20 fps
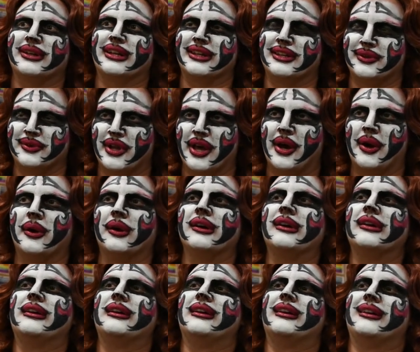everybody
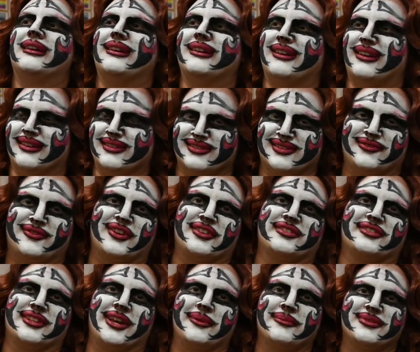is the
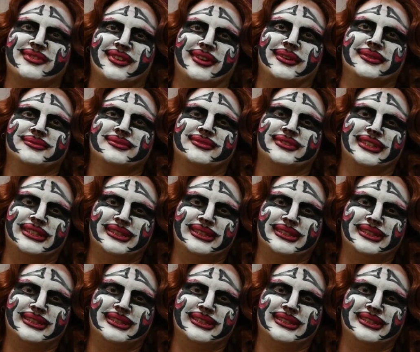first step. So,